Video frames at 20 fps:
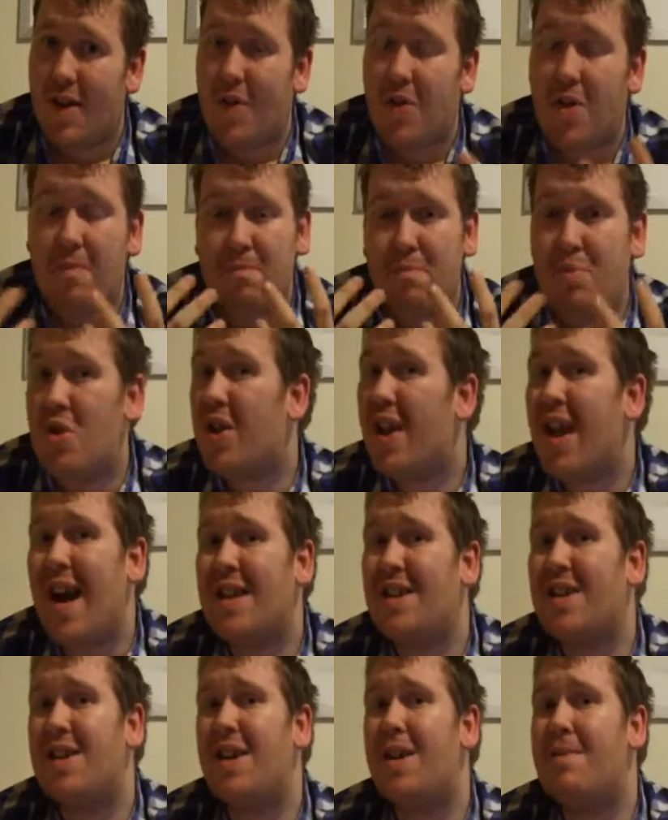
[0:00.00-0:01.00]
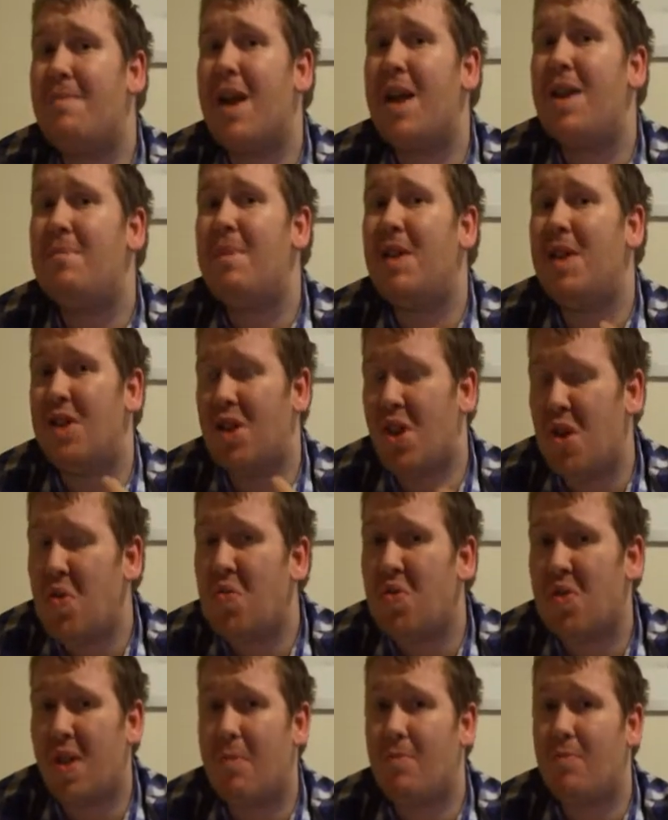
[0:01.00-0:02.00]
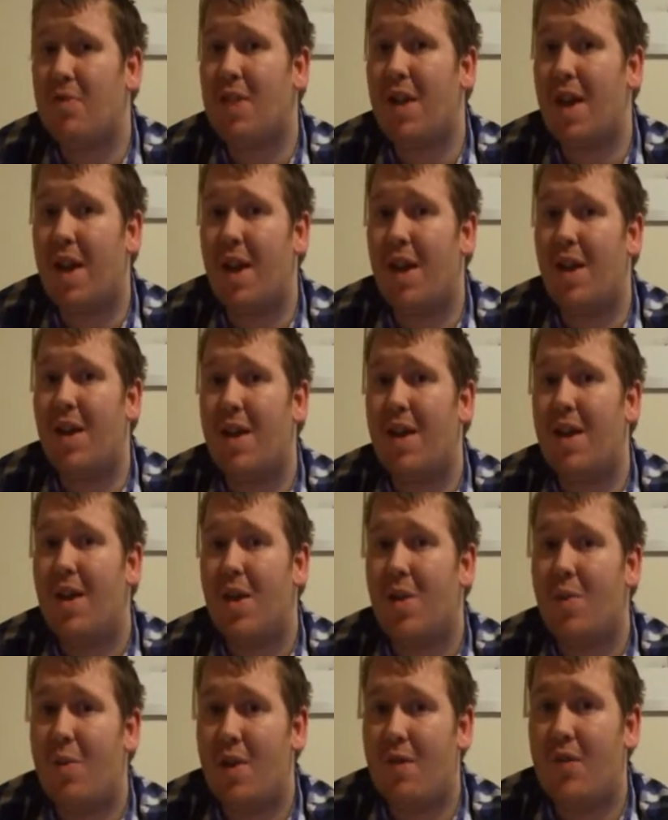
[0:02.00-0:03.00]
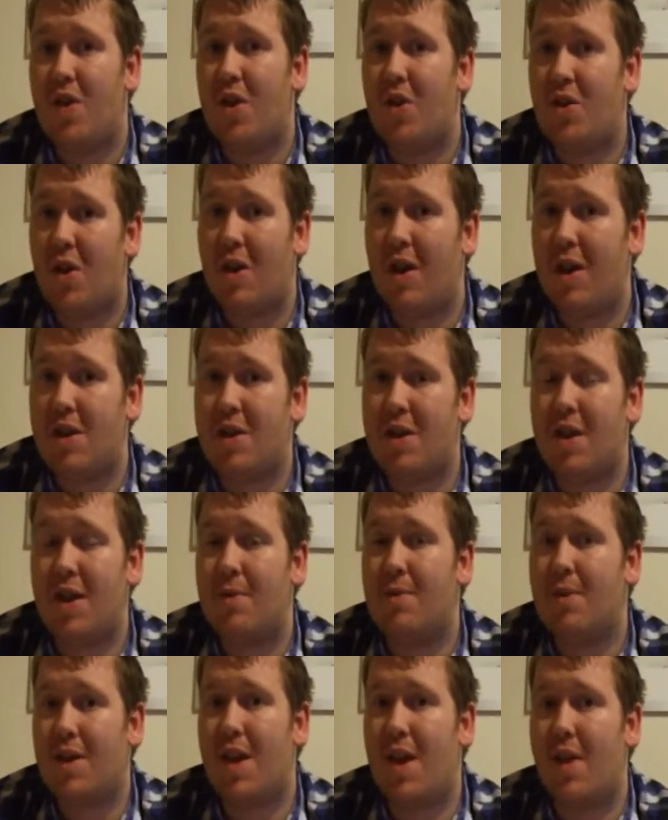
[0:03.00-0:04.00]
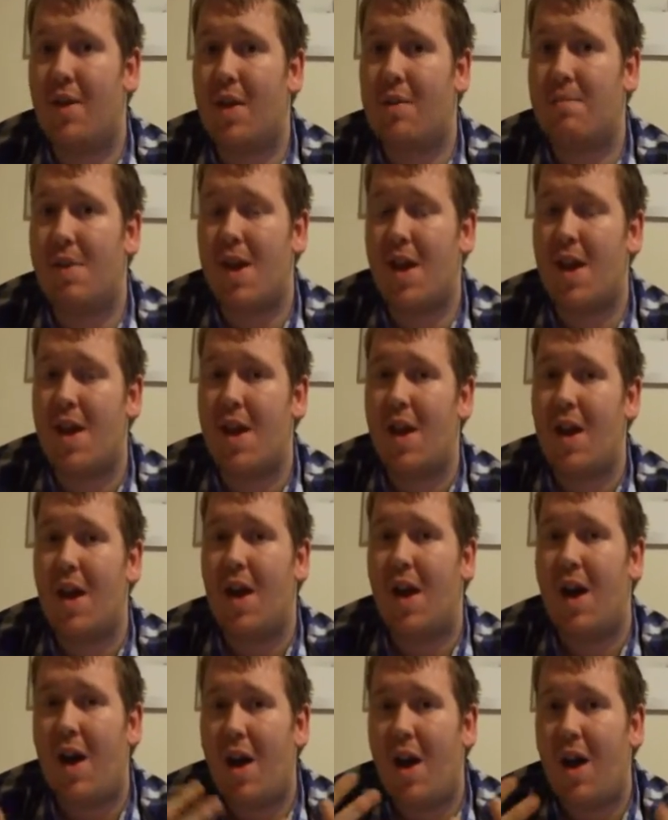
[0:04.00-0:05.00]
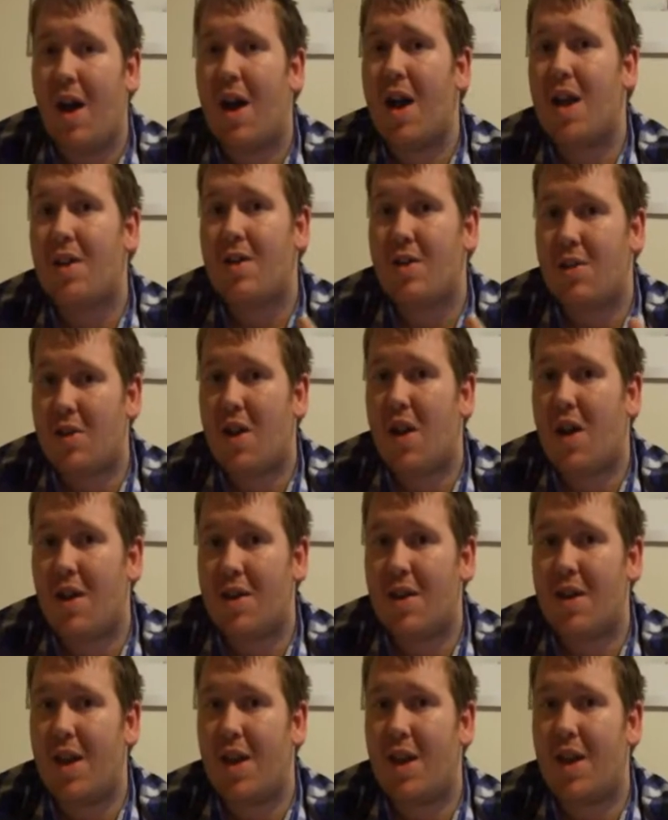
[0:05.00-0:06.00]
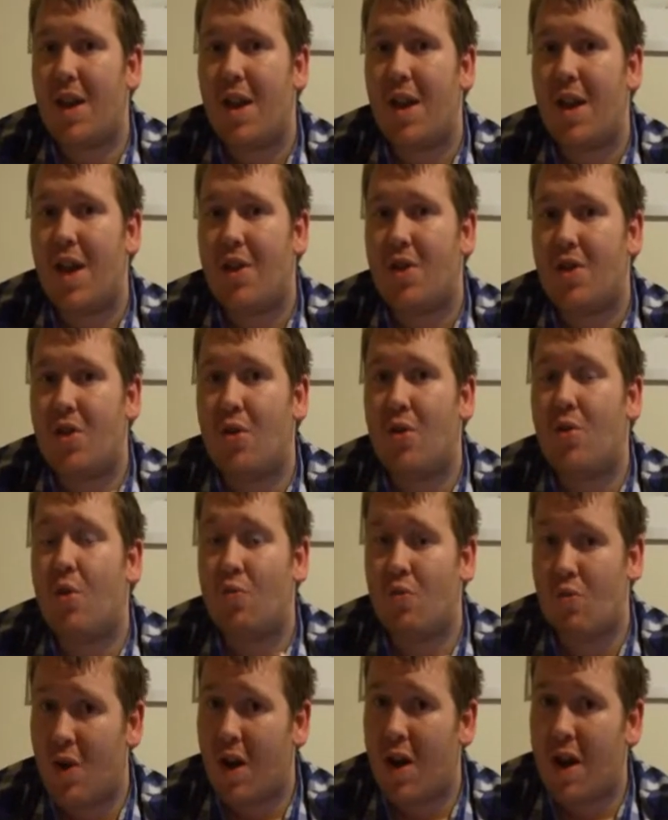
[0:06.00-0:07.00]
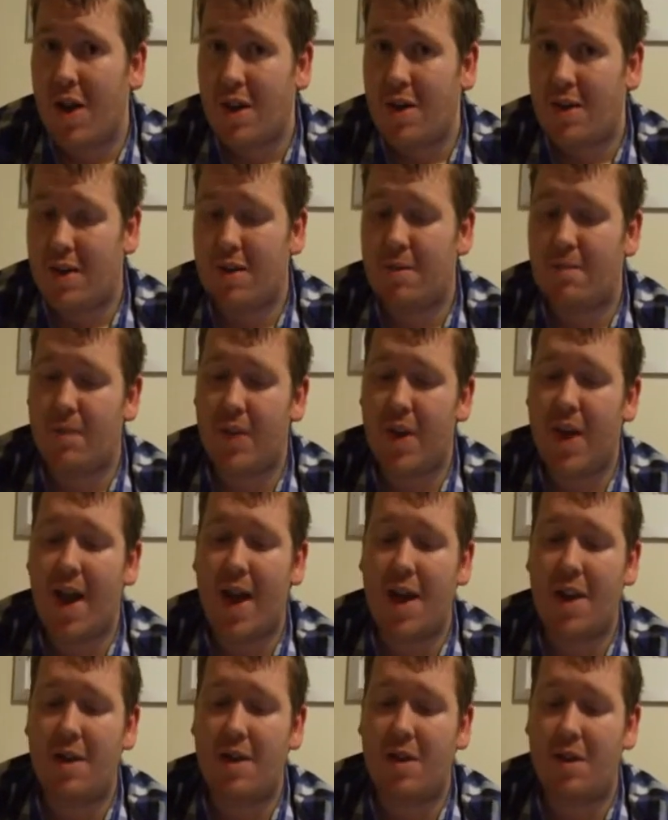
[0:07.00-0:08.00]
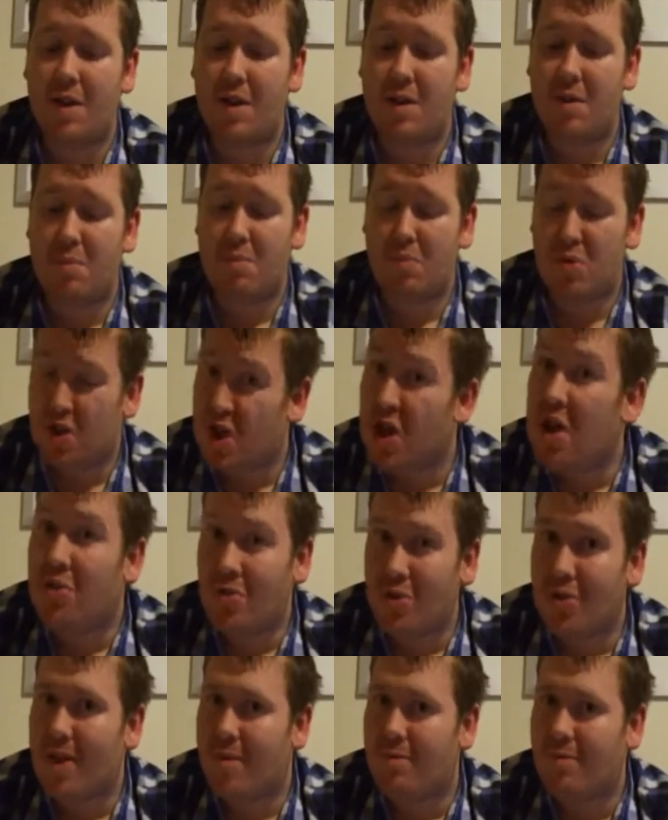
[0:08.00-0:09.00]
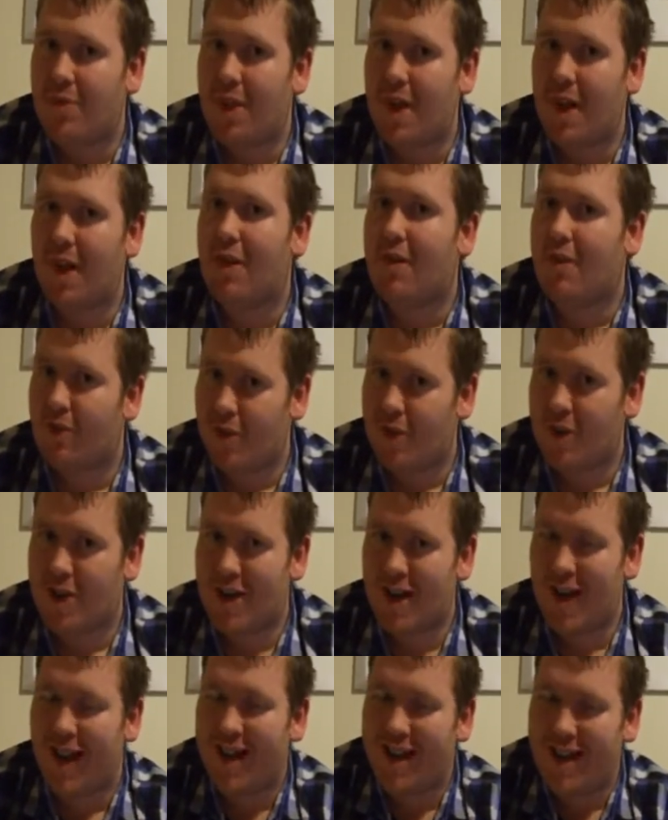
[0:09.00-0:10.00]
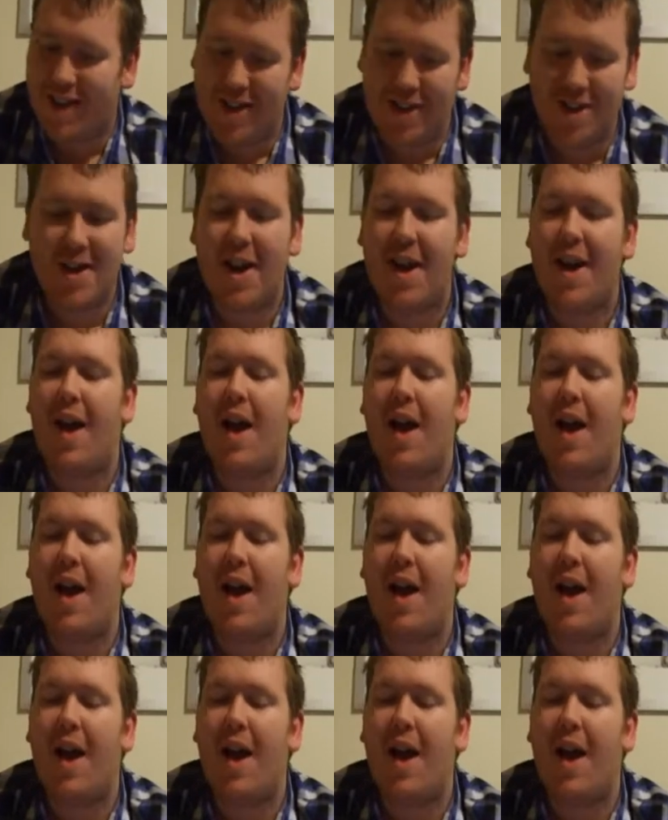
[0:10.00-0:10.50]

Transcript: the book actually made me do something with the knowledge that it was giving me. I started to write and produce something for a change.